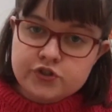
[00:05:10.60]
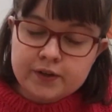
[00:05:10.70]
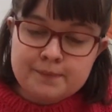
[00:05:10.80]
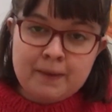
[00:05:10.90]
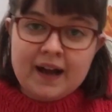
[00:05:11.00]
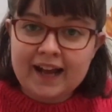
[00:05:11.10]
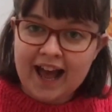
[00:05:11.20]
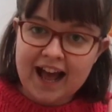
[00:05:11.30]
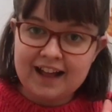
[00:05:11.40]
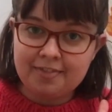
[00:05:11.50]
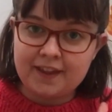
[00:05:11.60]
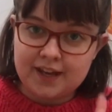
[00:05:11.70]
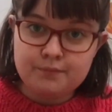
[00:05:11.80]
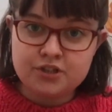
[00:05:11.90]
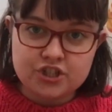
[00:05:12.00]
looking back at the
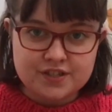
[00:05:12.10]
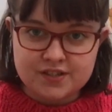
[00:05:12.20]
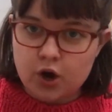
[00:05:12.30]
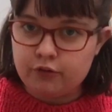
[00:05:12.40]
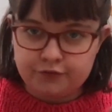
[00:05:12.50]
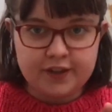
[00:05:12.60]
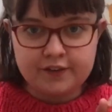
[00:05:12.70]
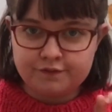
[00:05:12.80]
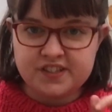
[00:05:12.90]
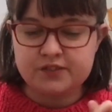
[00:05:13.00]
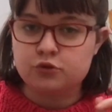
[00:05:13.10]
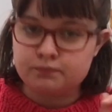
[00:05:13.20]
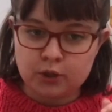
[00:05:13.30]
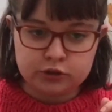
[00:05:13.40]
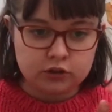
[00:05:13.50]
images of the physical
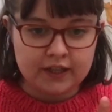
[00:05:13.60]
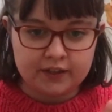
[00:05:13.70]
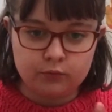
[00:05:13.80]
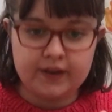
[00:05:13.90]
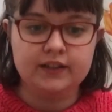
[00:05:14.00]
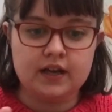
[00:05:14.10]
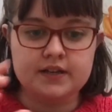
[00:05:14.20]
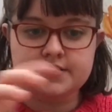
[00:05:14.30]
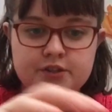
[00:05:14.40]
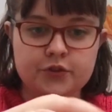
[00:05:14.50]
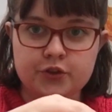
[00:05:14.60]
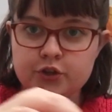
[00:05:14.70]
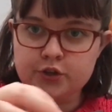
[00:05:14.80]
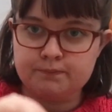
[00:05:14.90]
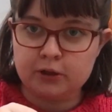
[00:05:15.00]
bottle and I realised that
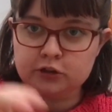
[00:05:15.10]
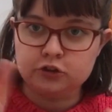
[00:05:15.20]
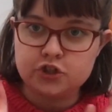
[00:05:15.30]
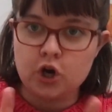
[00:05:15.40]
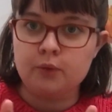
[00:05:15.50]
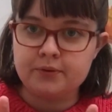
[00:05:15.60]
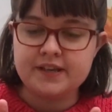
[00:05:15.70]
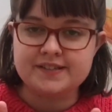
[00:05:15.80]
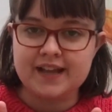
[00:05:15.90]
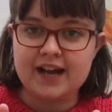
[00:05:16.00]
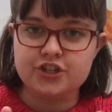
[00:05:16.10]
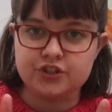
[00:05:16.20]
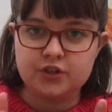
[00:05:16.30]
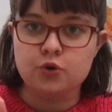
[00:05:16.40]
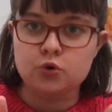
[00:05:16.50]
the bottle top isn't
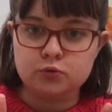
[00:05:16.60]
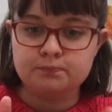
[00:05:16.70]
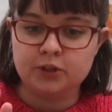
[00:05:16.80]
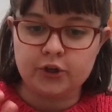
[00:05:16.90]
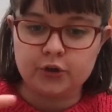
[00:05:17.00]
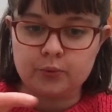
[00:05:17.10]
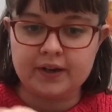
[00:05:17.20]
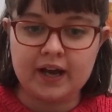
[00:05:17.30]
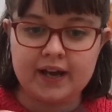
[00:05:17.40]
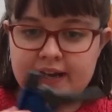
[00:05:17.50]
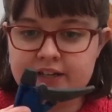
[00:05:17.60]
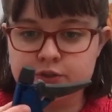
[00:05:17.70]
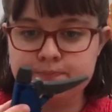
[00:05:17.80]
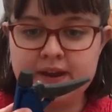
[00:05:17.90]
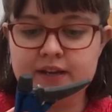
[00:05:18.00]
actually all blue, and I ended
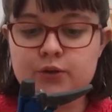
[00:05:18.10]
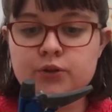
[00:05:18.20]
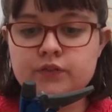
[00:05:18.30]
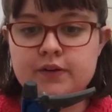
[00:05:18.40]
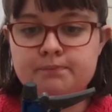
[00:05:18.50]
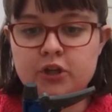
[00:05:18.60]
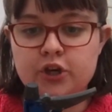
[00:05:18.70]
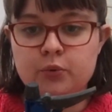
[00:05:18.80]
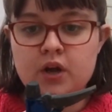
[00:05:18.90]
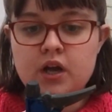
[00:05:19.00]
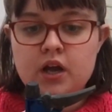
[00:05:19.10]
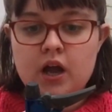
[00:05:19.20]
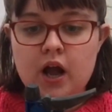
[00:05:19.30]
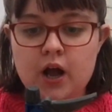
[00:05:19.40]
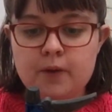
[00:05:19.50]
up painting all of it blue.
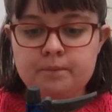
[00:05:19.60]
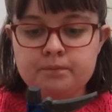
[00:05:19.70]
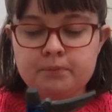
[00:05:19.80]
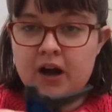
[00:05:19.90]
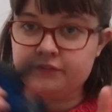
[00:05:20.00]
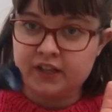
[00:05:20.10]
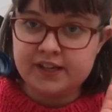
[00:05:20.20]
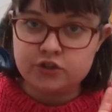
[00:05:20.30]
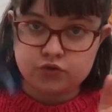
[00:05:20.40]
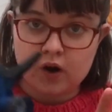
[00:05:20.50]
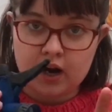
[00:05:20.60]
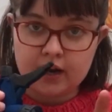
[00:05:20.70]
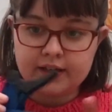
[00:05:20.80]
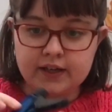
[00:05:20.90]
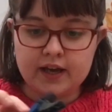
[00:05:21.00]
But I've let it
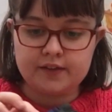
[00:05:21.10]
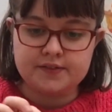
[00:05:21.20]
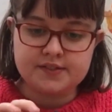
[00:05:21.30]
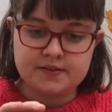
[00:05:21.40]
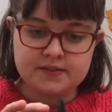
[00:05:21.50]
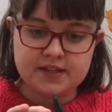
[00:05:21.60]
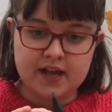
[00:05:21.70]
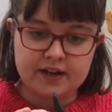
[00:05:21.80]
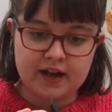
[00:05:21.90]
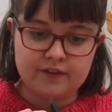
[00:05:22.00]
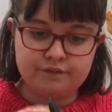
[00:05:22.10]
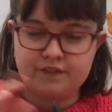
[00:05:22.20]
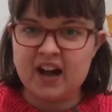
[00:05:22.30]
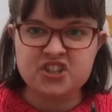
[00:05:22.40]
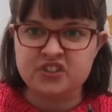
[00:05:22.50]
dry, and since then I've
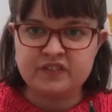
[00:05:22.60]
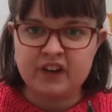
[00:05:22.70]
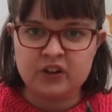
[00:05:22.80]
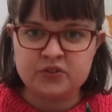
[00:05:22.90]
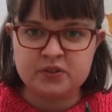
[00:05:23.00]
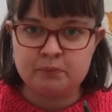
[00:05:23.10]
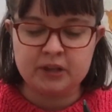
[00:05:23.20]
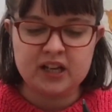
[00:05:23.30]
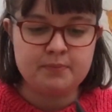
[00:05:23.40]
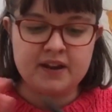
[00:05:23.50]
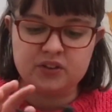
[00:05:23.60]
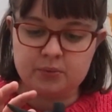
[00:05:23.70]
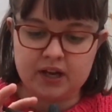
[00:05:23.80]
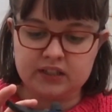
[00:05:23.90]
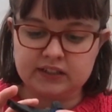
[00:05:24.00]
actually found some black paint that
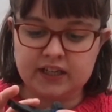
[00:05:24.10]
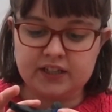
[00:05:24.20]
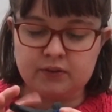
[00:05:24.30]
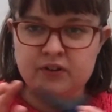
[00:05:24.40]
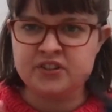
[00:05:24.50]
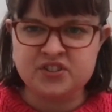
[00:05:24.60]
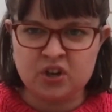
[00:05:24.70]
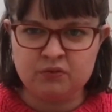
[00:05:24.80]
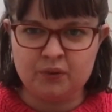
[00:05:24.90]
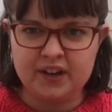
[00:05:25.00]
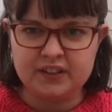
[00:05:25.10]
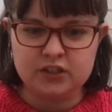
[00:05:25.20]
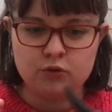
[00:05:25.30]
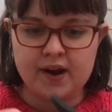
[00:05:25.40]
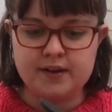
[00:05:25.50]
we had lying around. It's not really
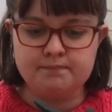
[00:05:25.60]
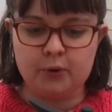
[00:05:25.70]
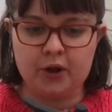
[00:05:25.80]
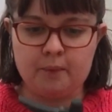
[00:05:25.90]
great, but